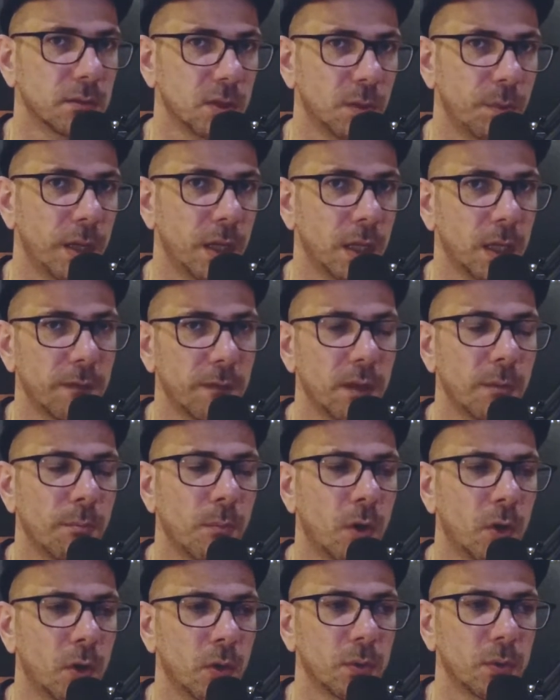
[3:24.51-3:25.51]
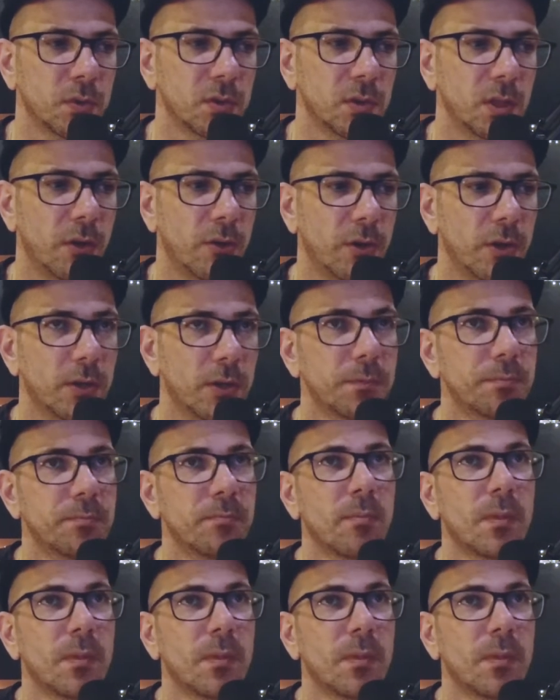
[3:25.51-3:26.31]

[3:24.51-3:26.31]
depending if they're mono or stereo.